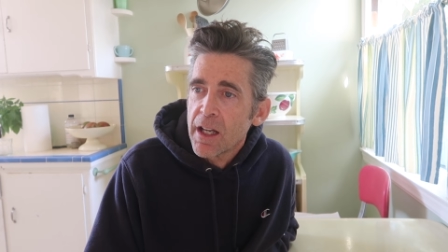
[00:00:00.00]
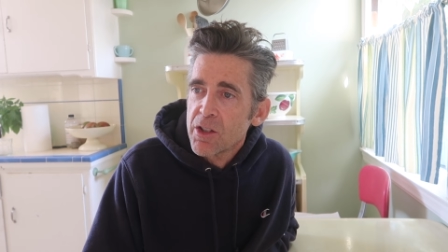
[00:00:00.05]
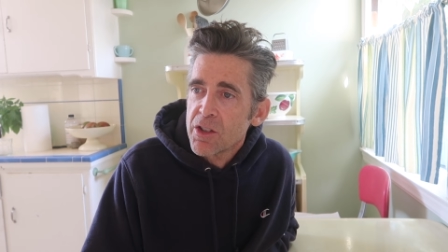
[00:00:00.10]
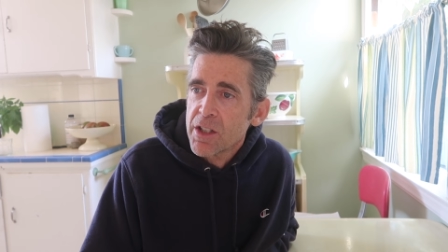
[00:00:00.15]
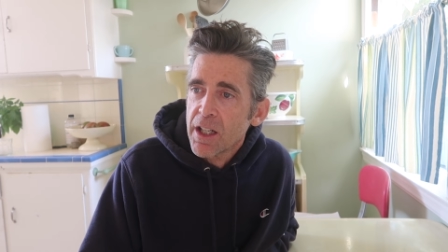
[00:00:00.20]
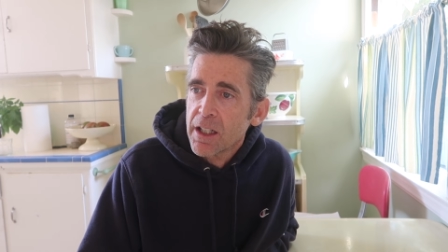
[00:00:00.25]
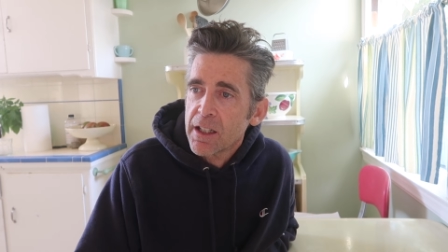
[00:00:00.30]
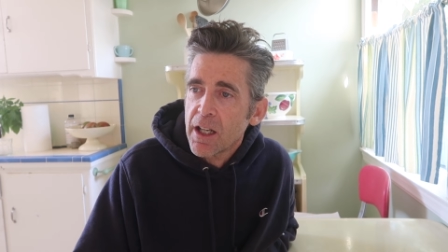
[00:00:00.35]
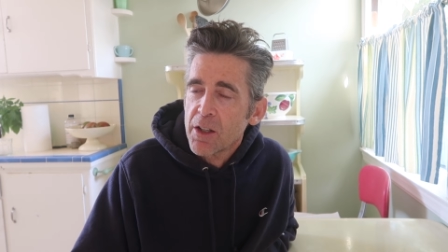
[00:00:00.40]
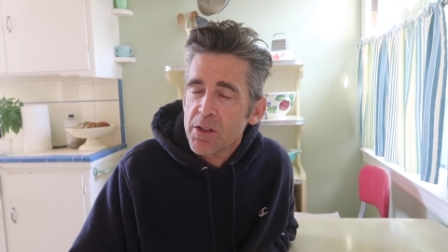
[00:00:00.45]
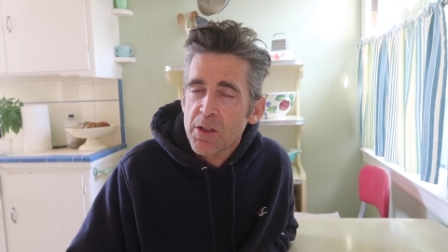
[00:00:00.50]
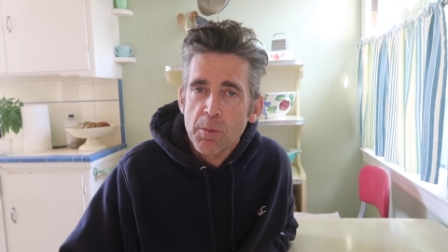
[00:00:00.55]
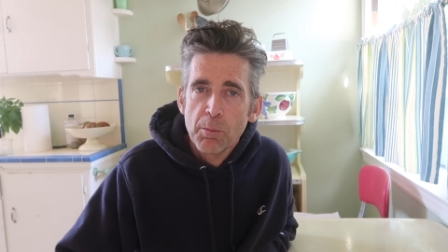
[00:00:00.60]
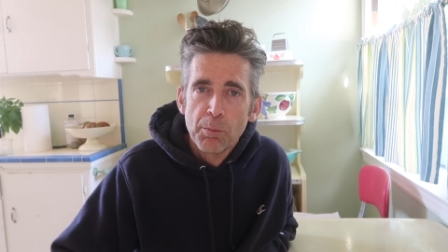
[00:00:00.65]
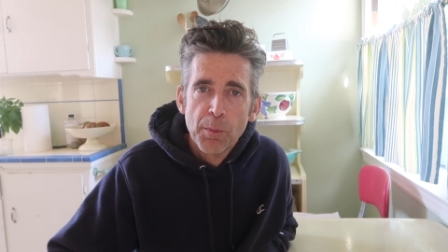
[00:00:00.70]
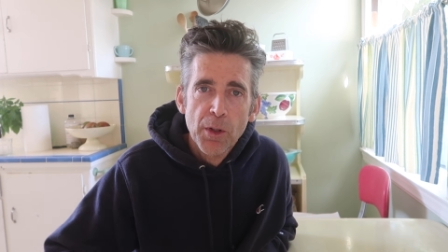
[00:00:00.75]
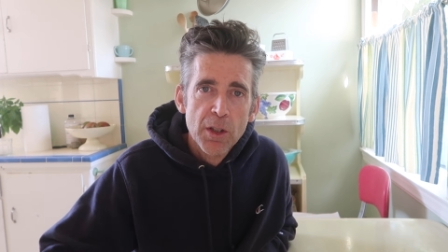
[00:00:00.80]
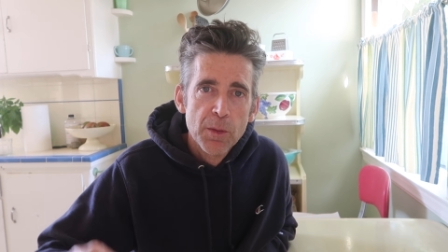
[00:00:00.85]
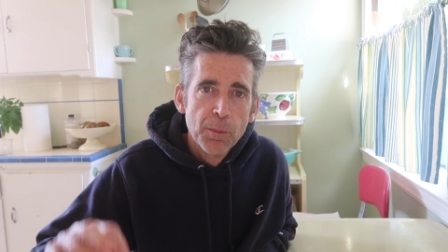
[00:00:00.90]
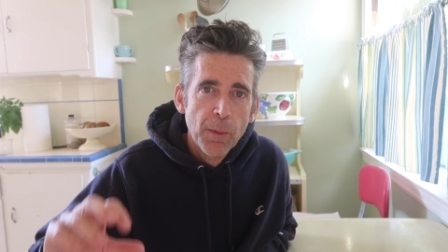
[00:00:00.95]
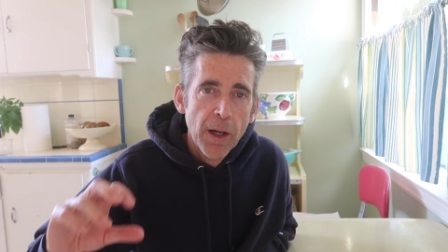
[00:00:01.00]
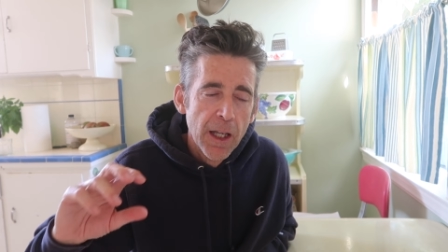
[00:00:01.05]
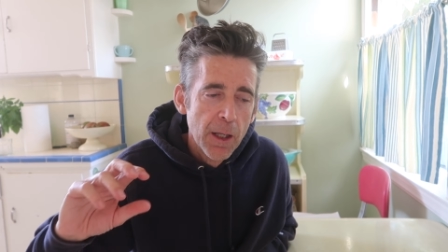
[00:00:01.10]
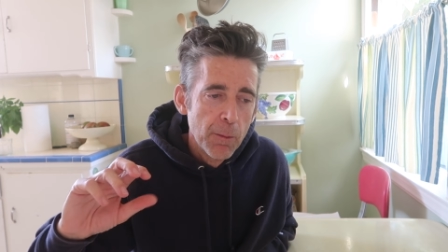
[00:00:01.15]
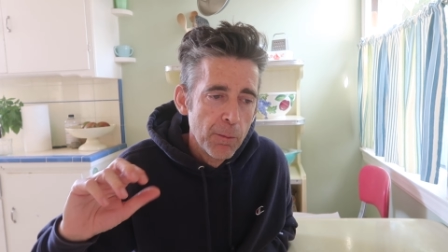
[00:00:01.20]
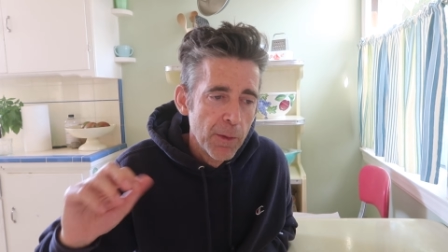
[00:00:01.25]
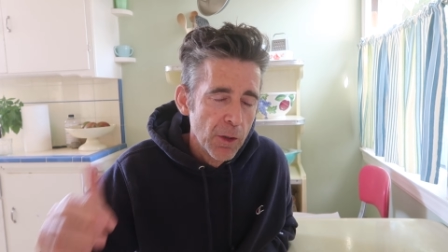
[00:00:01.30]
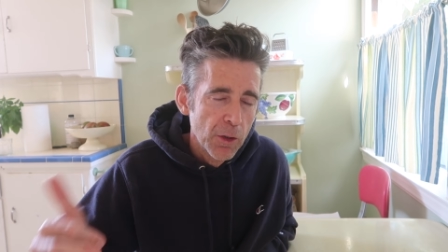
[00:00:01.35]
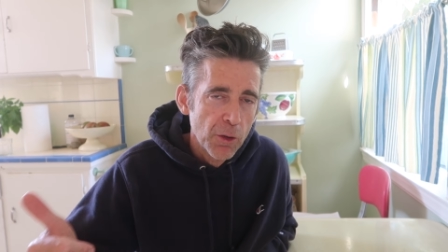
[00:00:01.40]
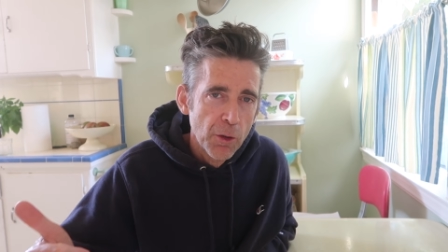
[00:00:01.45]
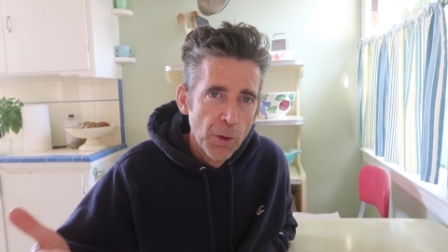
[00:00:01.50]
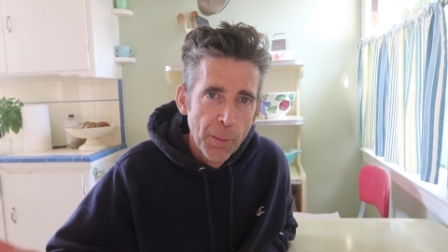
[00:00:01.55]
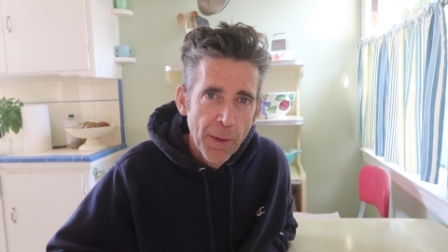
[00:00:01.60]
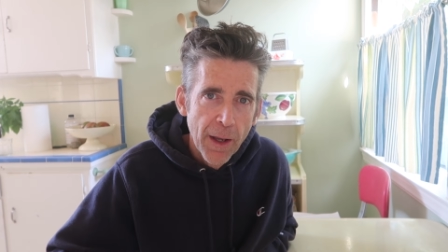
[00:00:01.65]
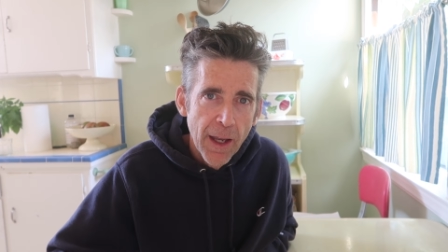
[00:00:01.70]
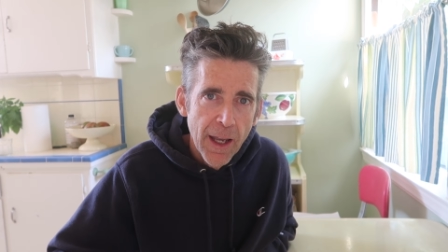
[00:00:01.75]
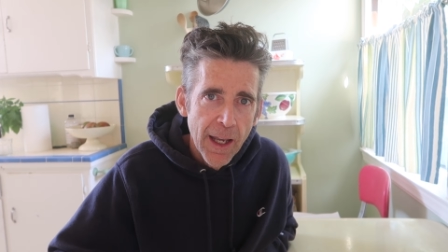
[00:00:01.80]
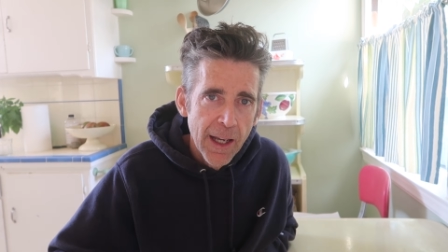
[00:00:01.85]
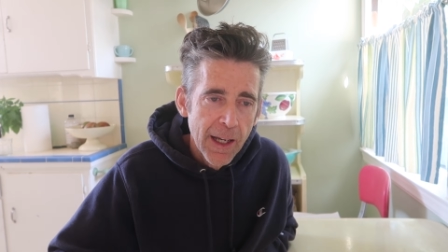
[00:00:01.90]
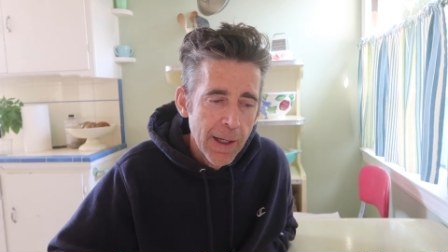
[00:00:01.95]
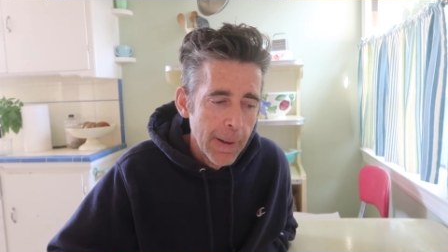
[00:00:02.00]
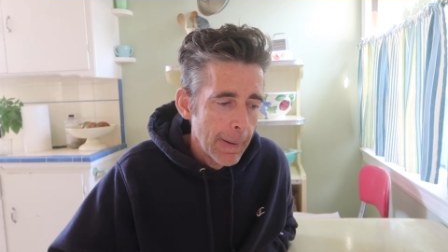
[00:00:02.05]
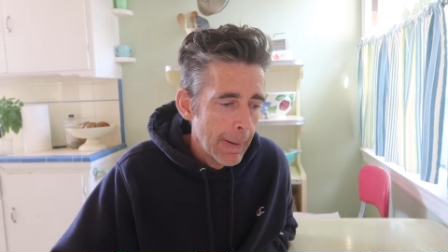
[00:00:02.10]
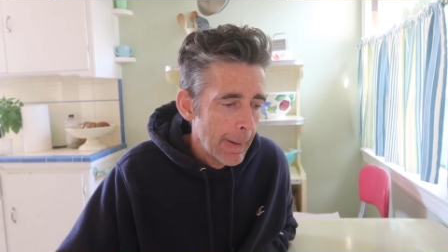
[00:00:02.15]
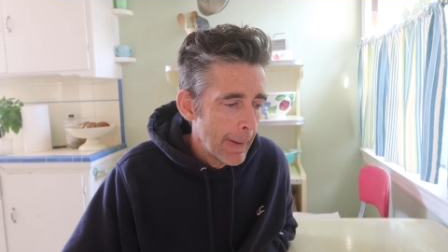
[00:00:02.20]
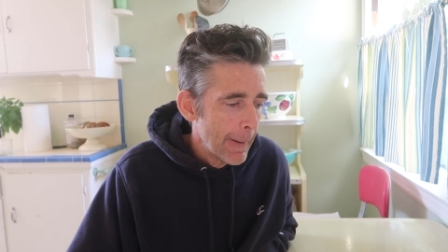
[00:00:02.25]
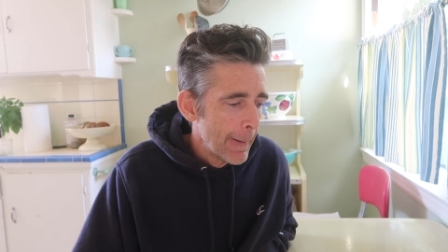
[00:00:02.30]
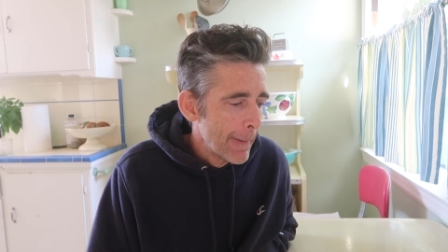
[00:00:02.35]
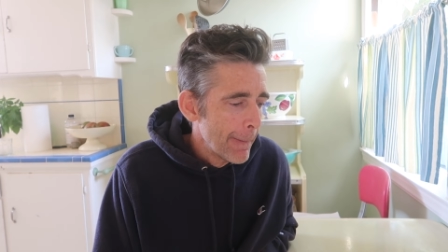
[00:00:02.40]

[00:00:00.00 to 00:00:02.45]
I checked out some books by Emile Gruppé.